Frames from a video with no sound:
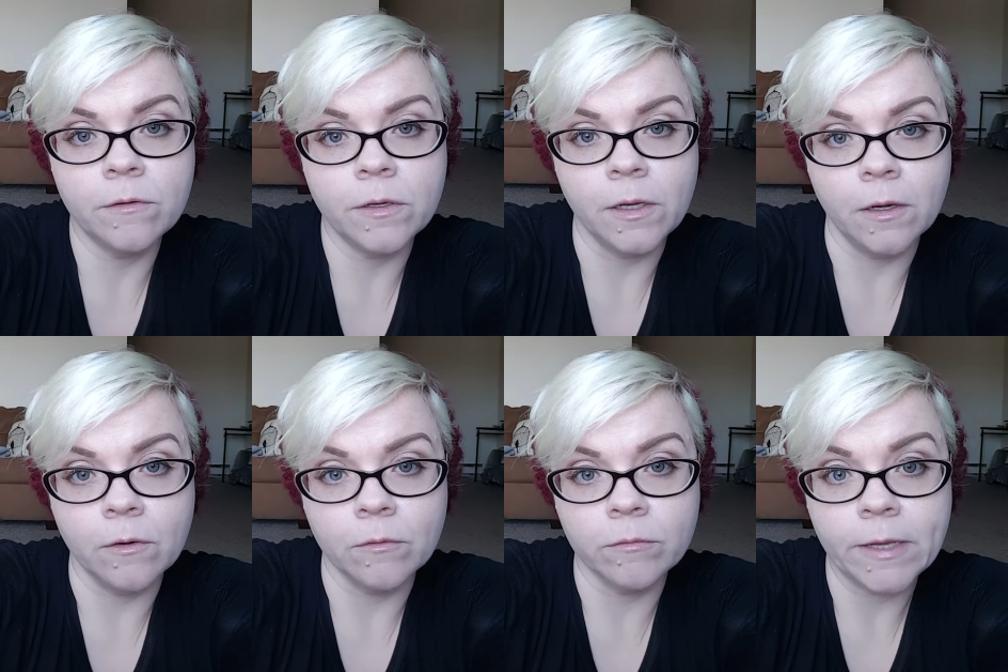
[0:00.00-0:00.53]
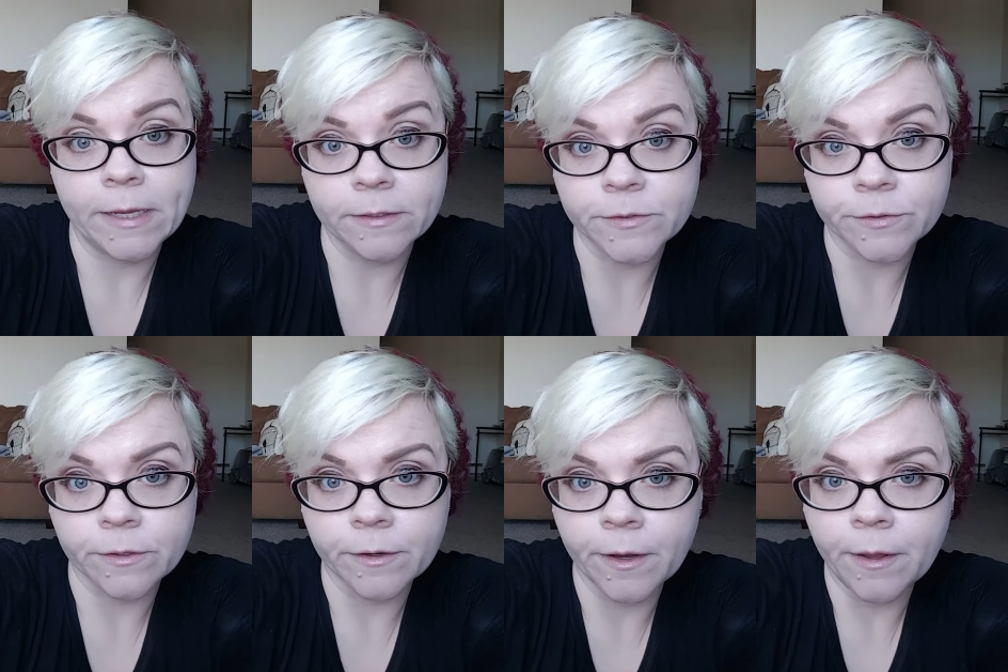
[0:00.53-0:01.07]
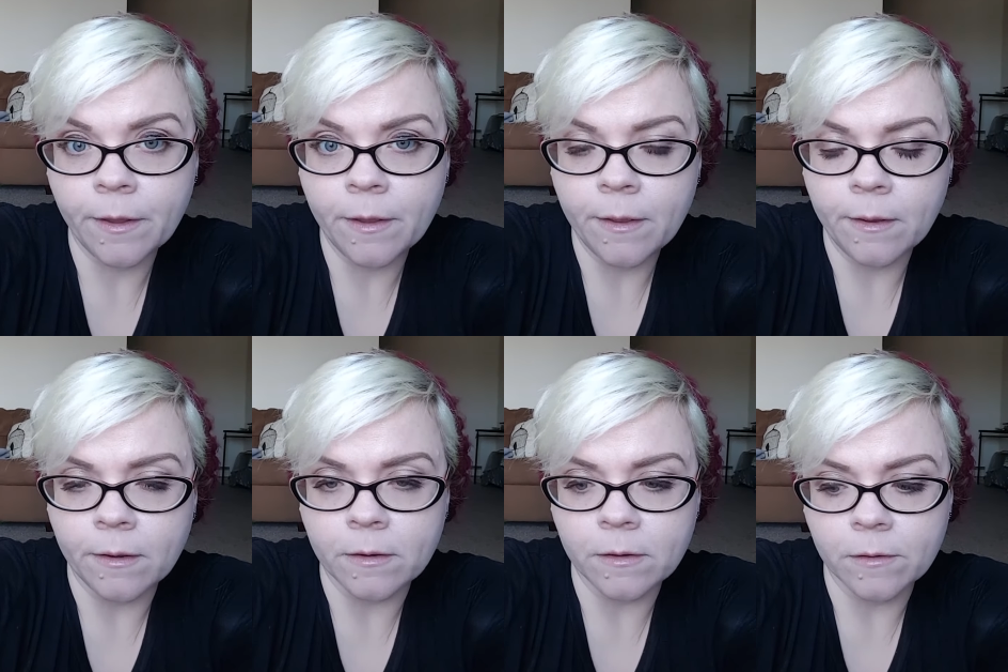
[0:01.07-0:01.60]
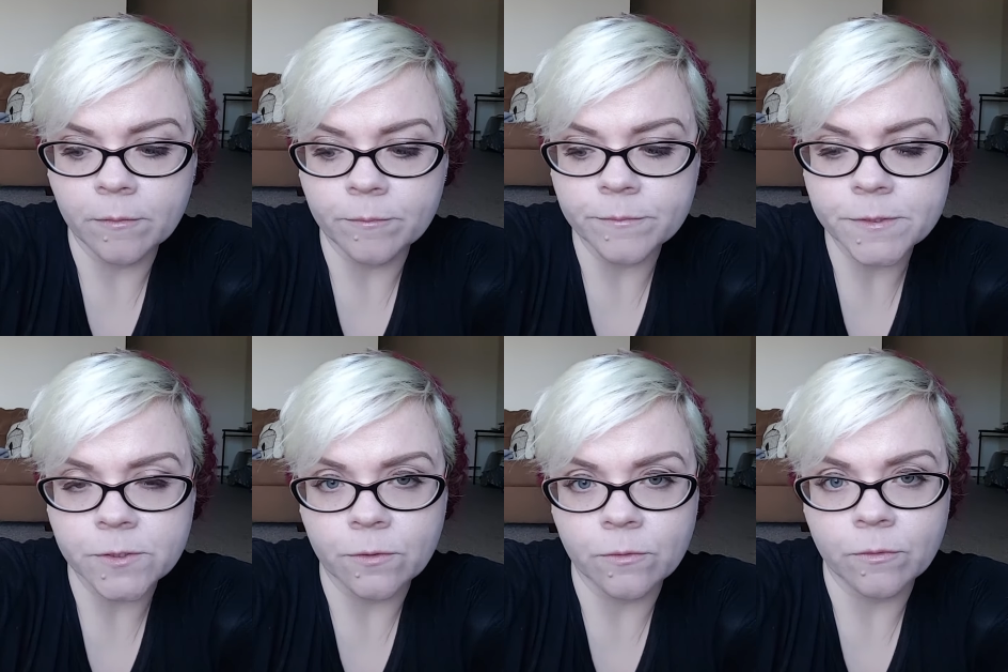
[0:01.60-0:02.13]
you know, cancer.
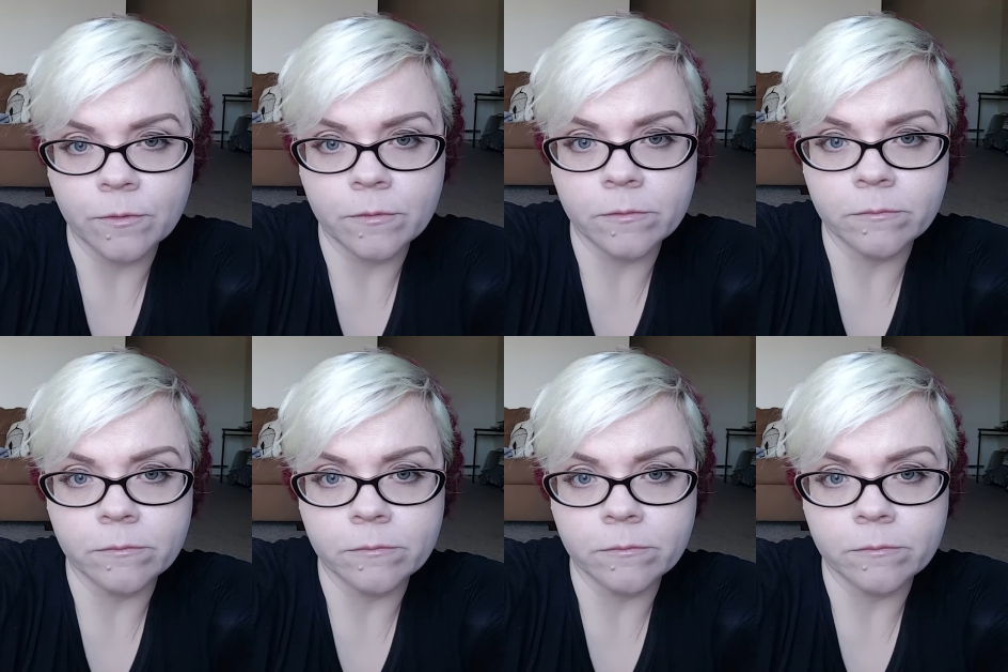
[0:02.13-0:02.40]
So